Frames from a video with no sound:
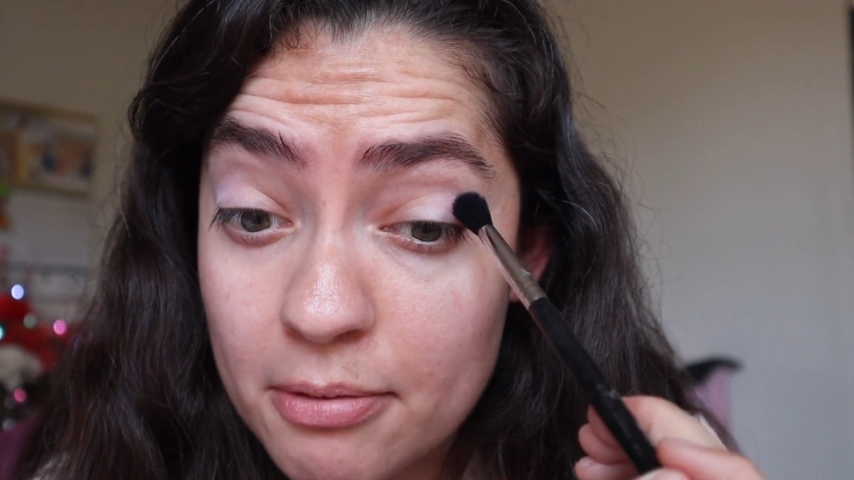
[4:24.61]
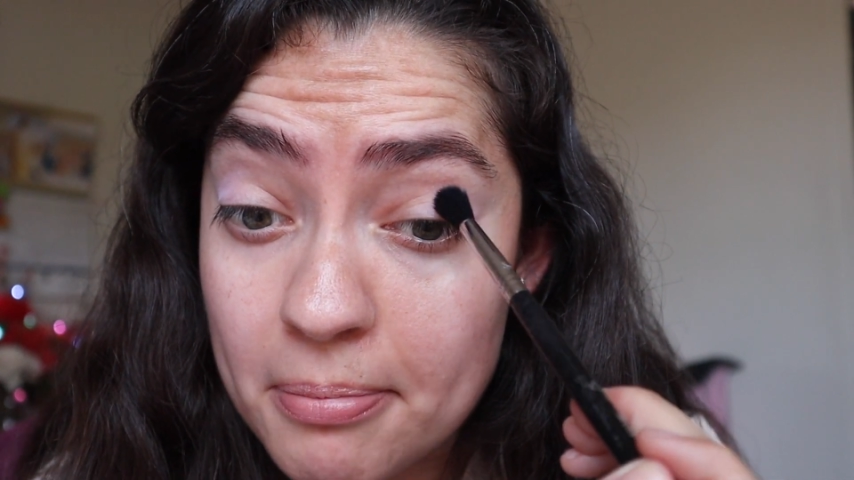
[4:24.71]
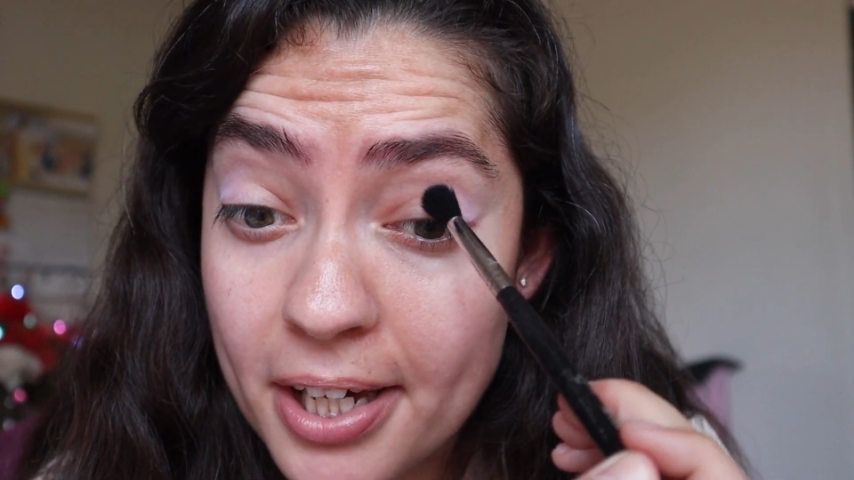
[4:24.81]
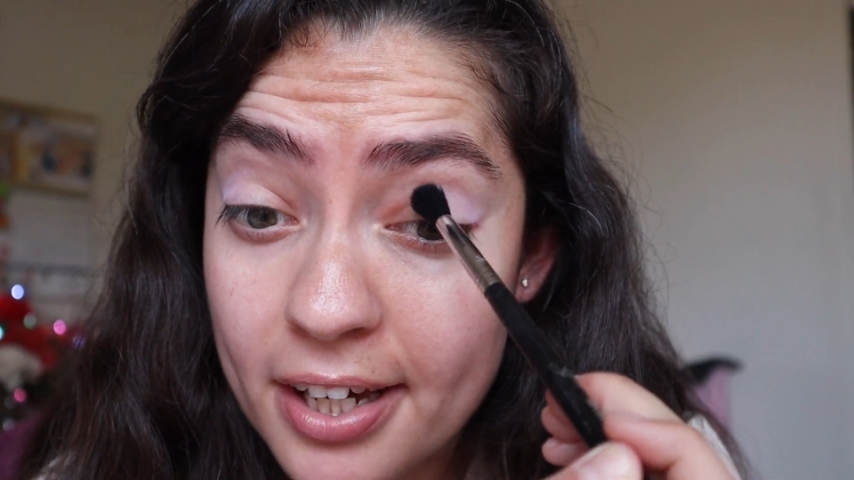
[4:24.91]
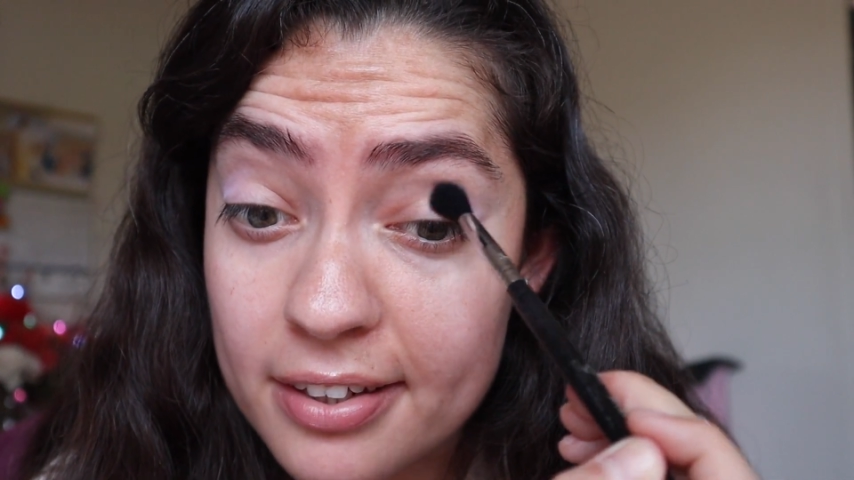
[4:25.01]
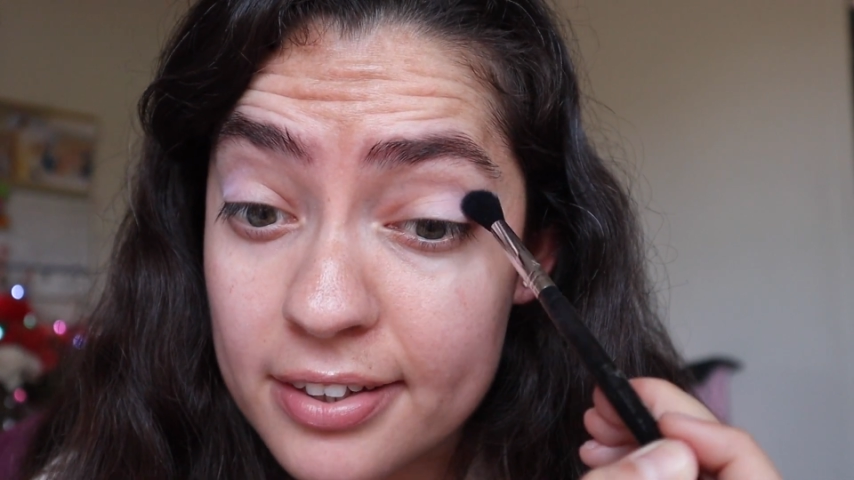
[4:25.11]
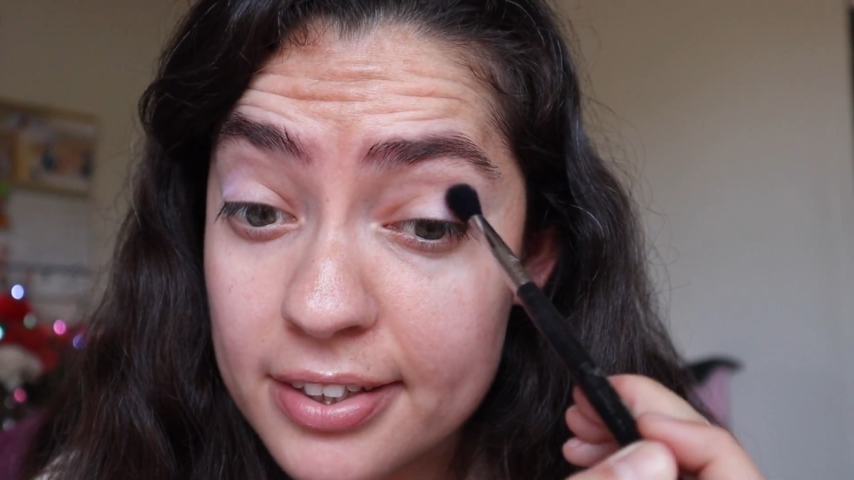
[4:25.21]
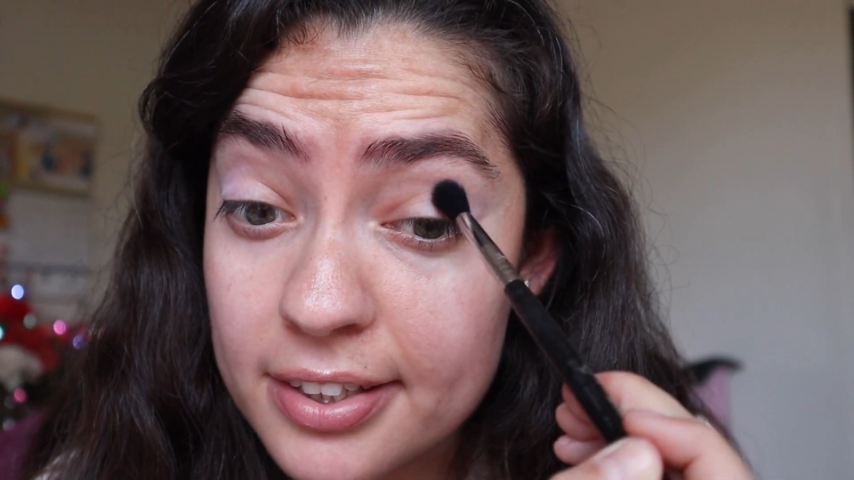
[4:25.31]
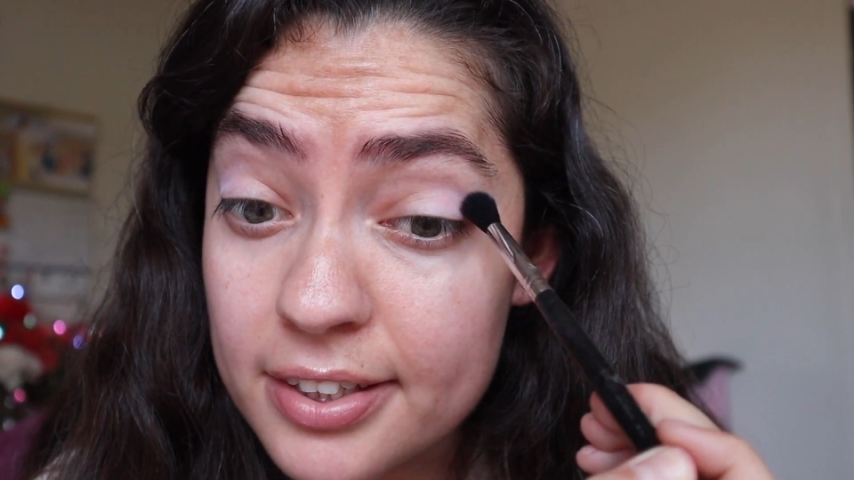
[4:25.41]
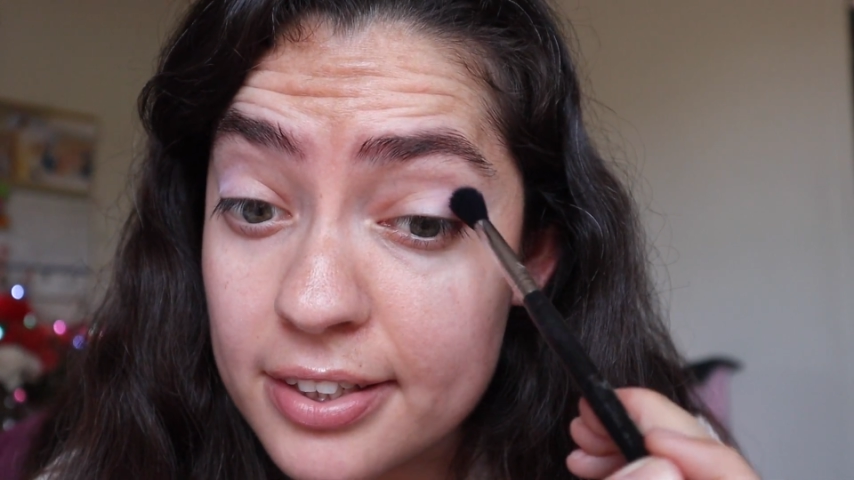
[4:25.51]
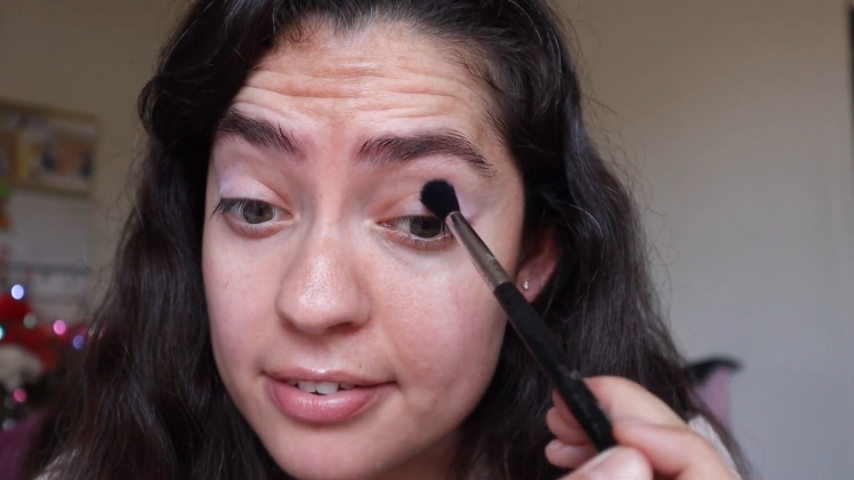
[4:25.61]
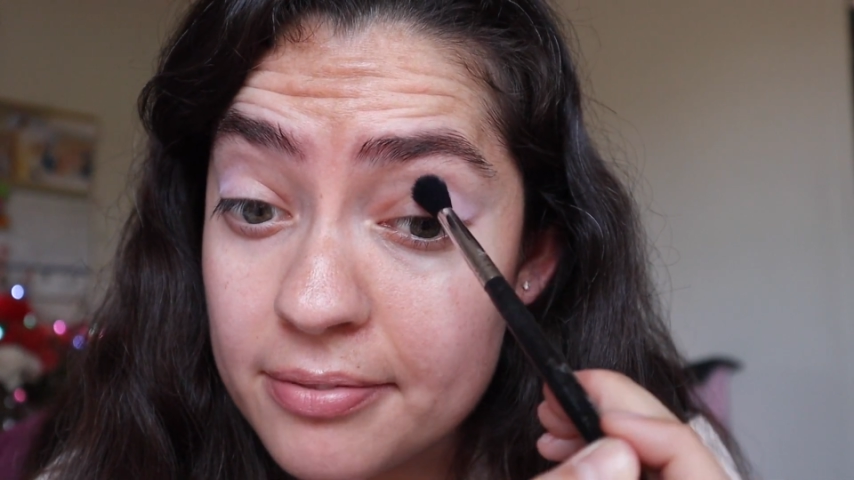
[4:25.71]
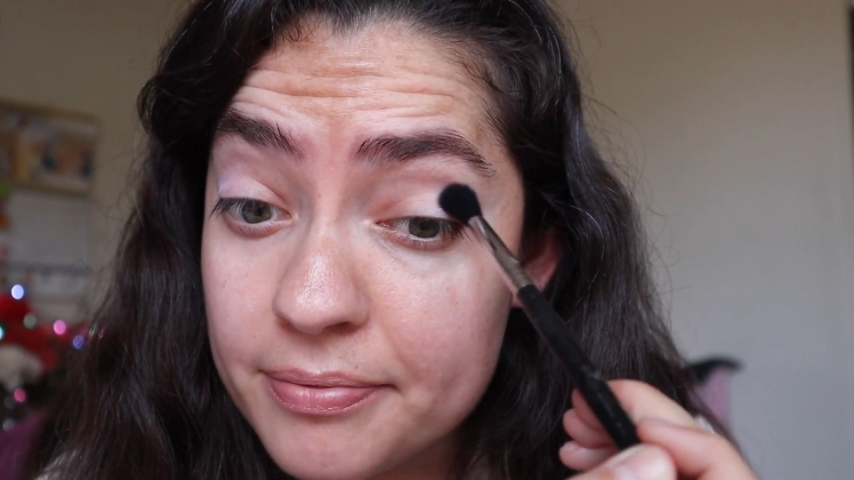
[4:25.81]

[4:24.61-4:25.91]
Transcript: the palette